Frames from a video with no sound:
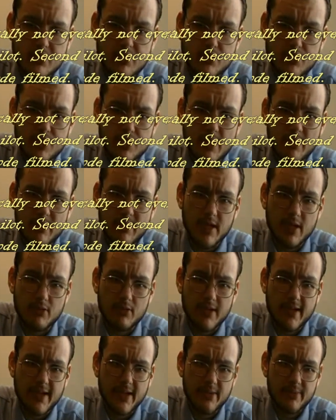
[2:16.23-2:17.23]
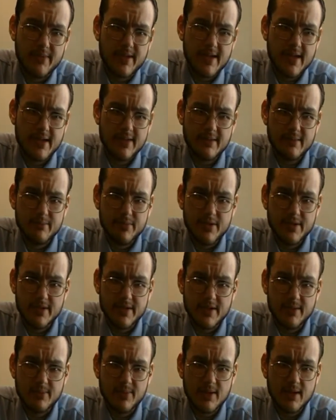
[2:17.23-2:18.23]
Mr. Subtitle will help me out in
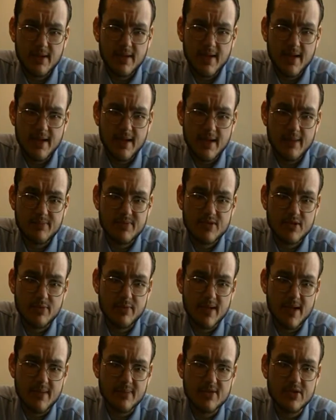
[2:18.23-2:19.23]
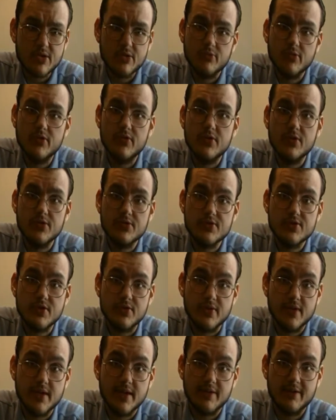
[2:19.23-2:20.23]
putting up episode by episode reviews
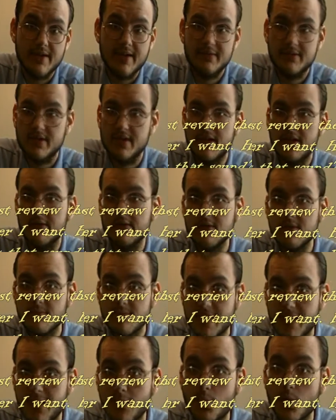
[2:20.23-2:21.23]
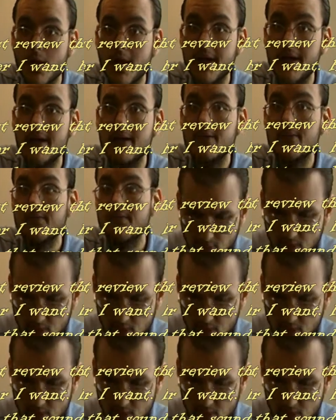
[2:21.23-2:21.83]
so that I don't have to cover them that way.